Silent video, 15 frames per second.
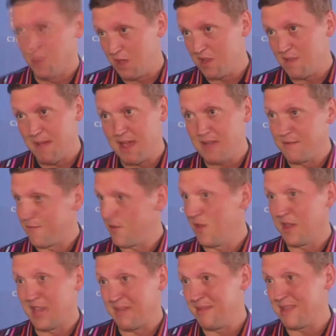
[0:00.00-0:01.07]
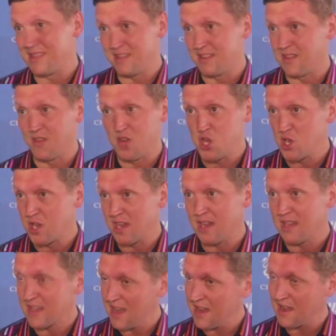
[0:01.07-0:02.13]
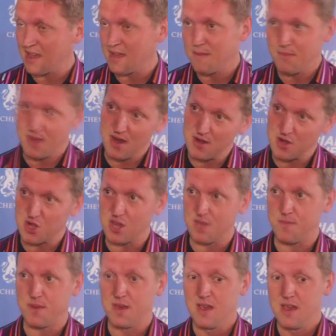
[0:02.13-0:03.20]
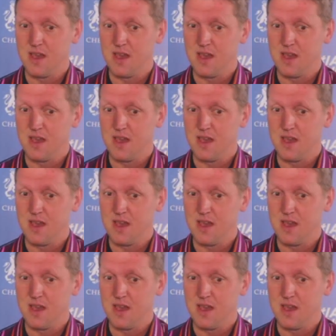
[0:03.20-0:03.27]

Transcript: we remain fully committed to the U K-Ghana partnership,